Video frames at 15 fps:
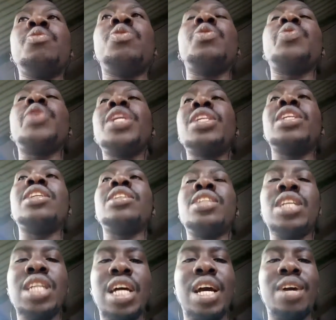we wait and
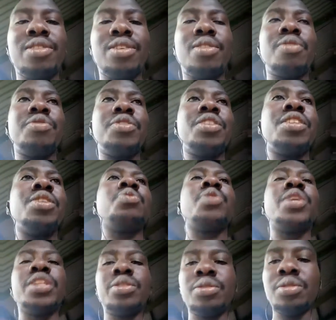see how the COVID
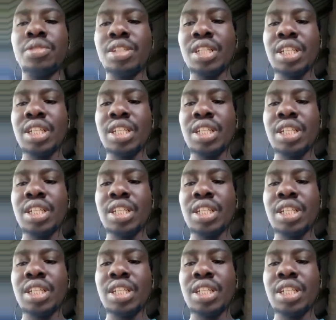situation